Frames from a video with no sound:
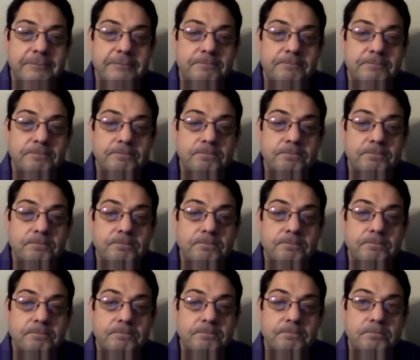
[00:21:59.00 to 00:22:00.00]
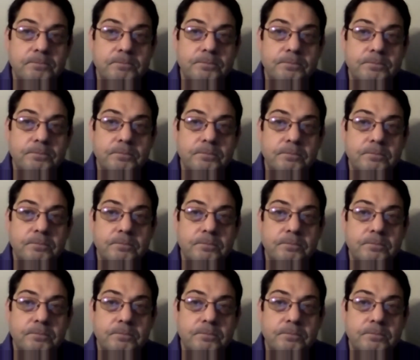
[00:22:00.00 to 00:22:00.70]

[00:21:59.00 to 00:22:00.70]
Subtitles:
(no one is talking)